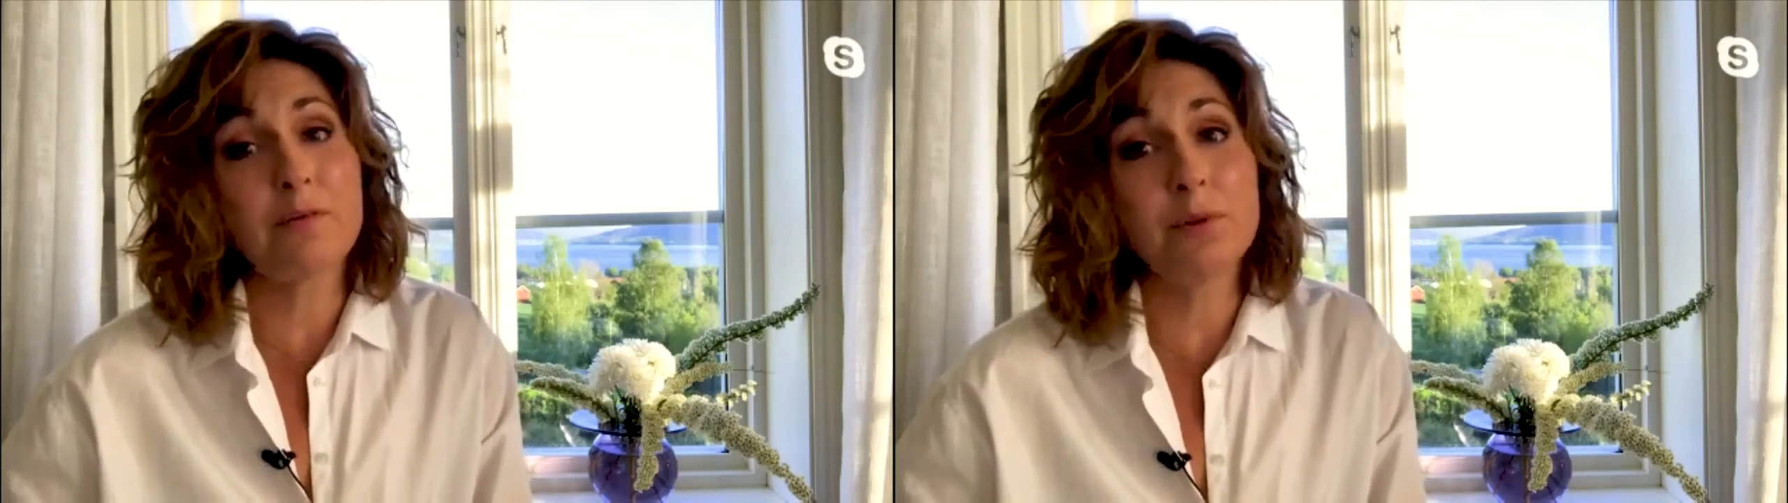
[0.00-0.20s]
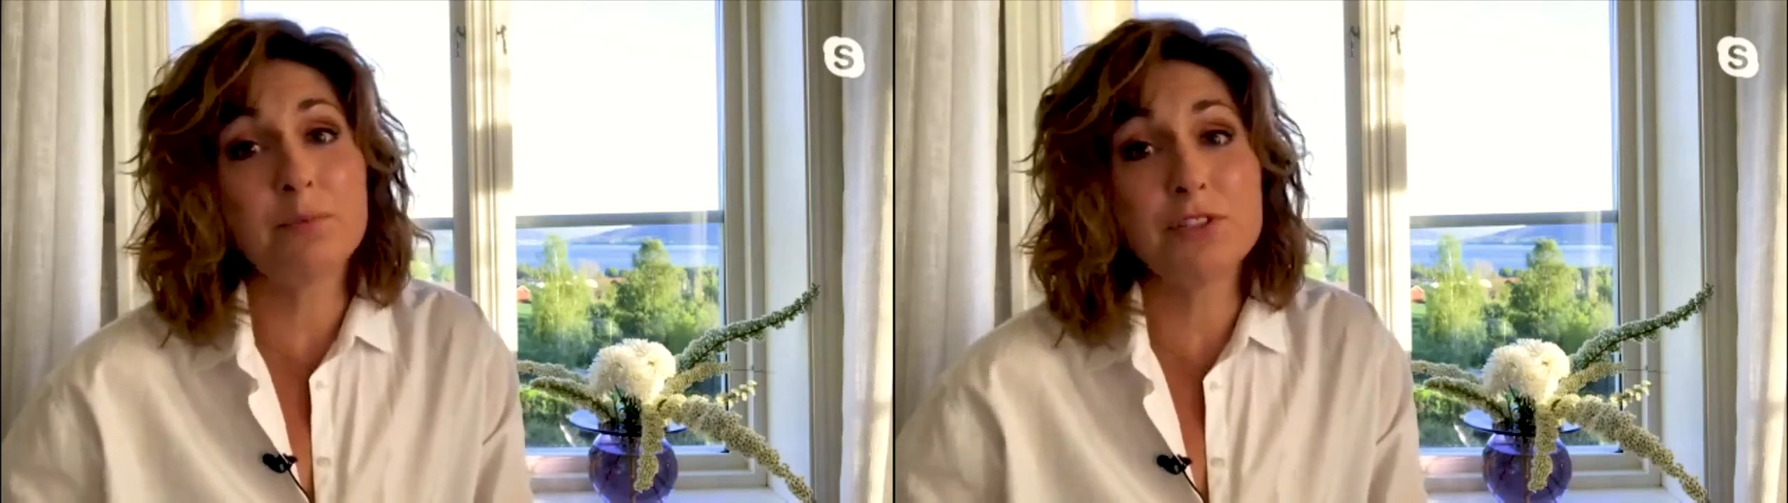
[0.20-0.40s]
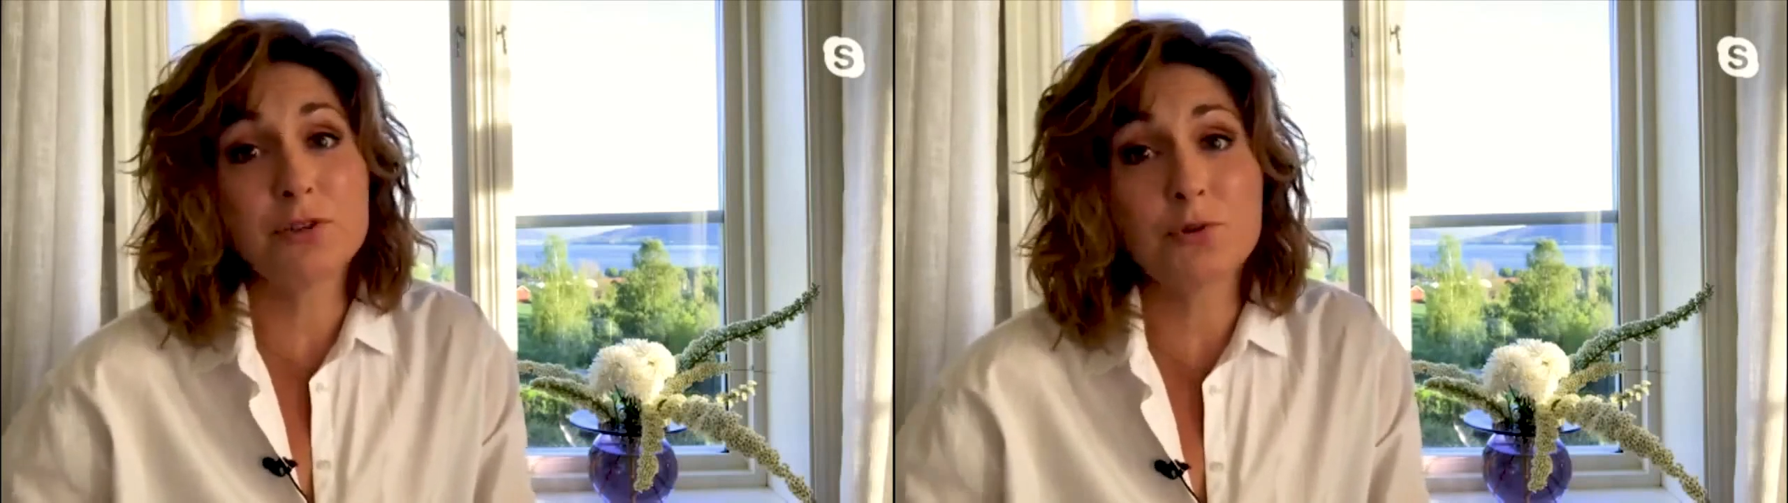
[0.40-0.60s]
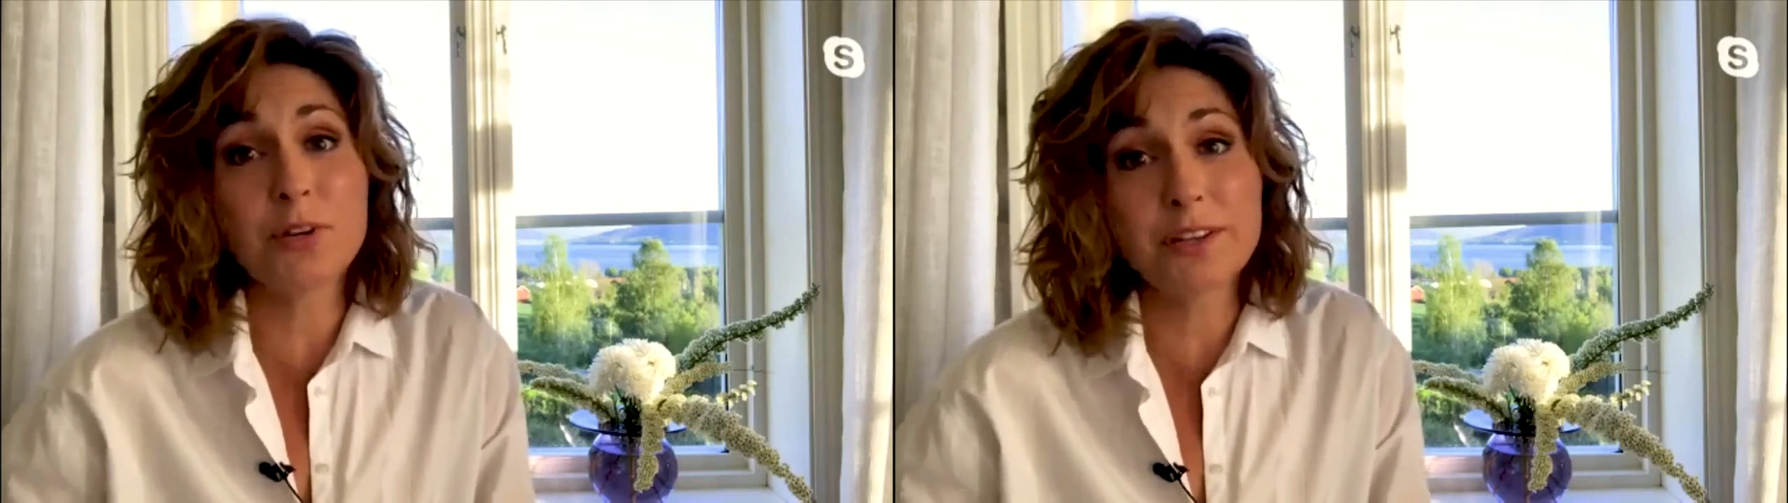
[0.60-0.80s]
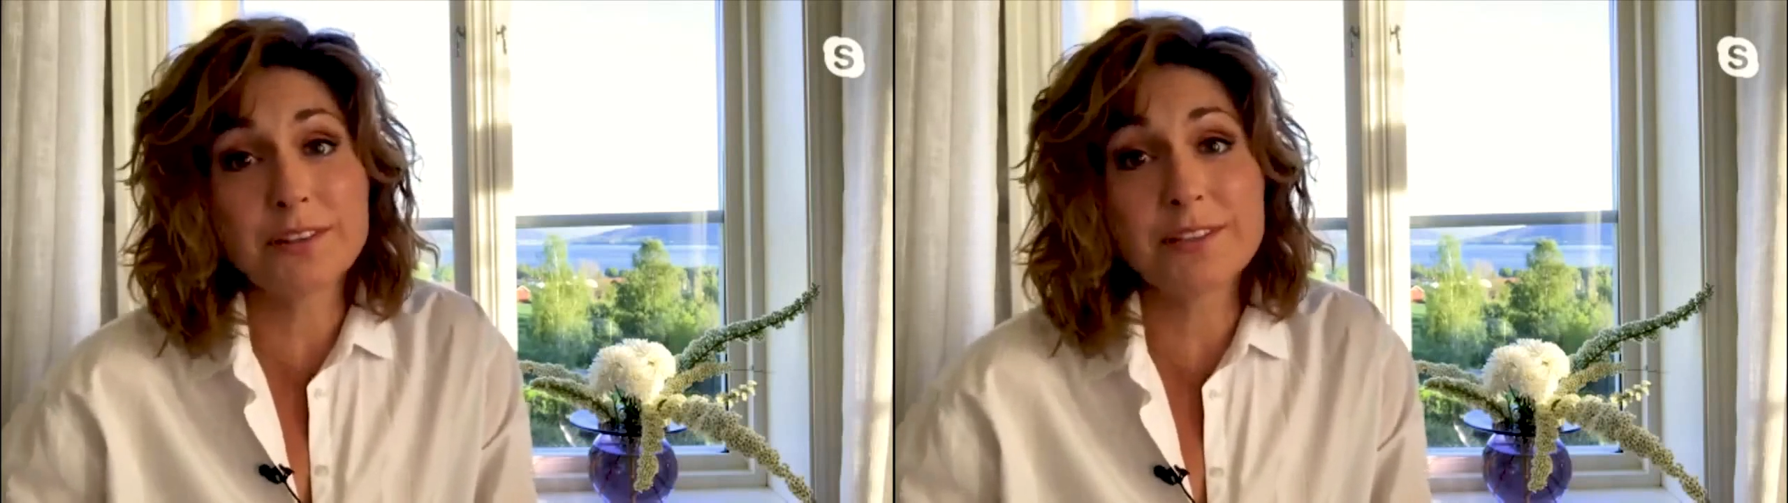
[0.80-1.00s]
touring in
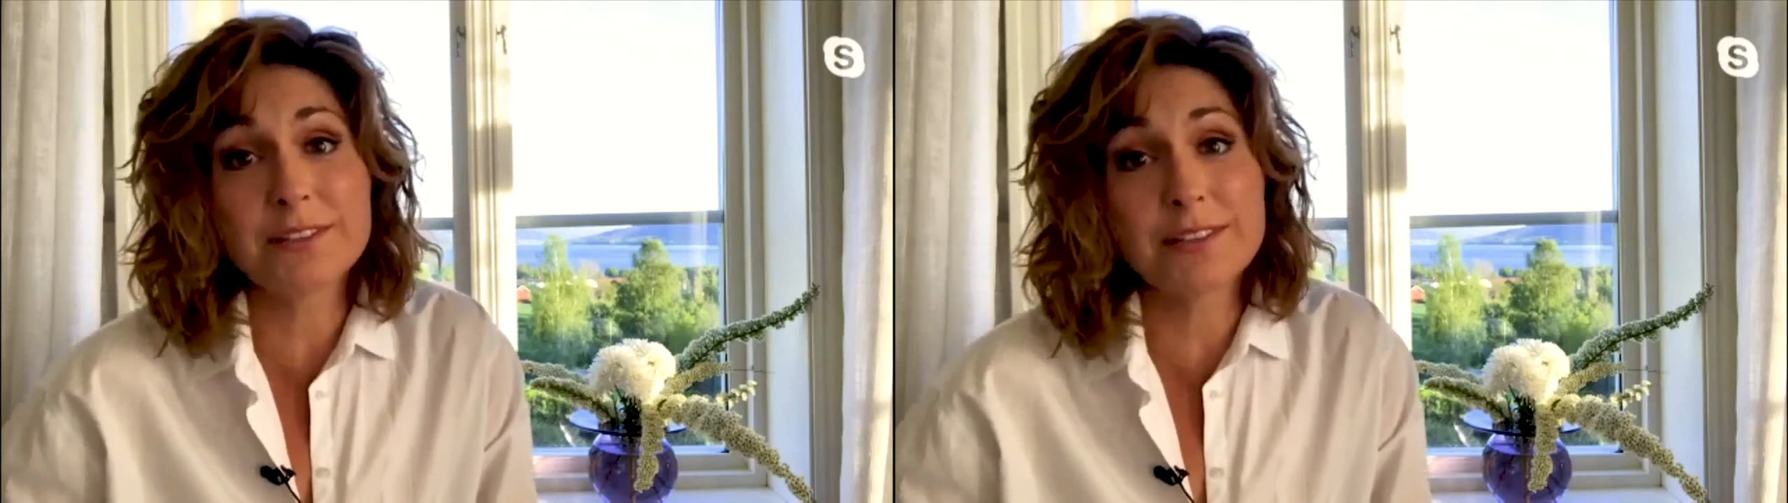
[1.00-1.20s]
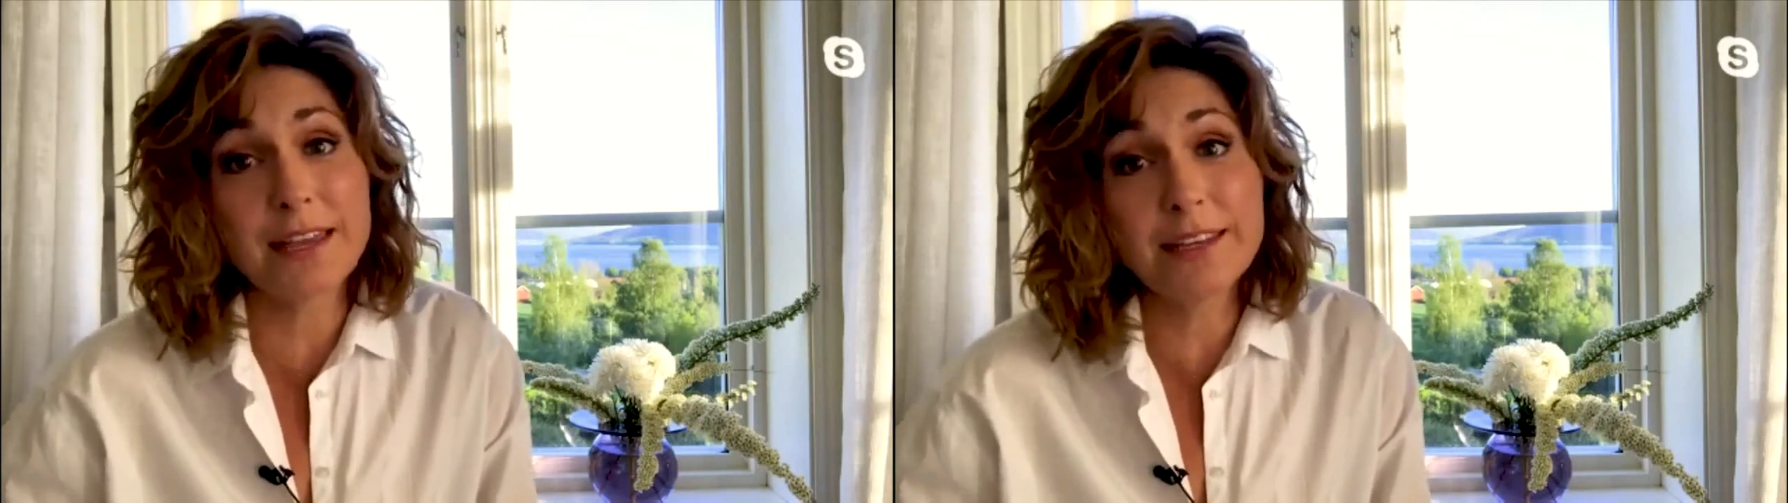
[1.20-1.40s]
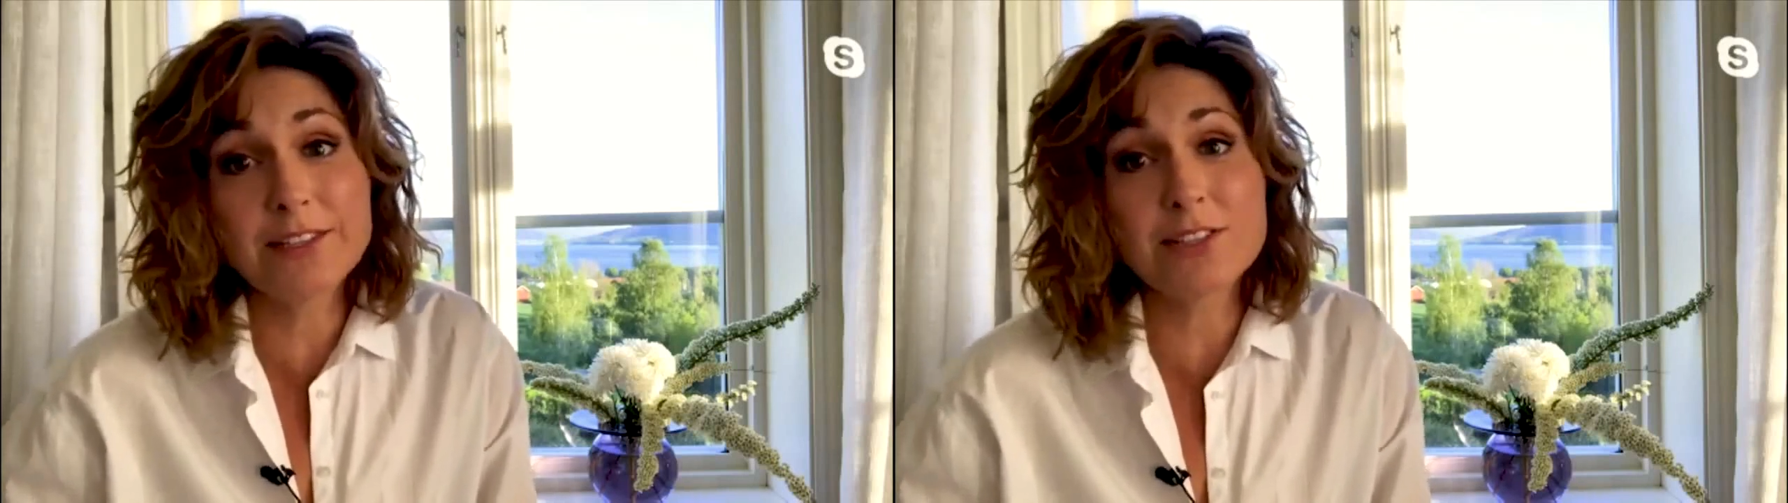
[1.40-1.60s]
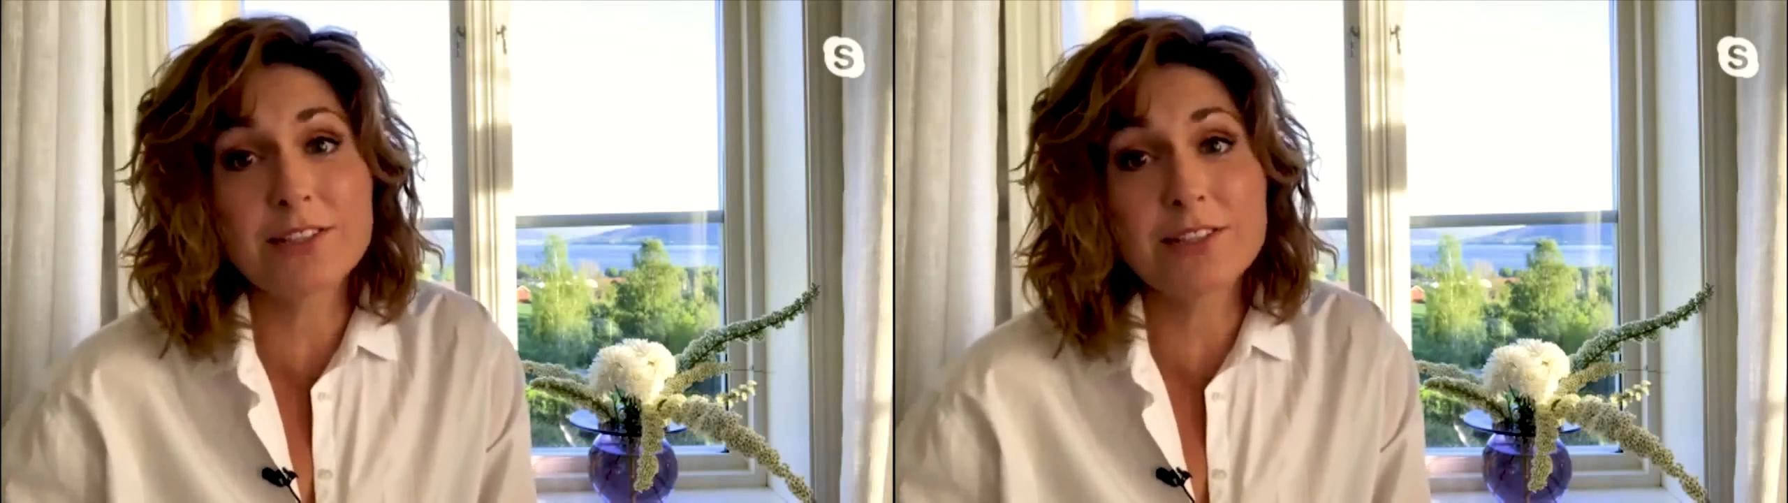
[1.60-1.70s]
the States.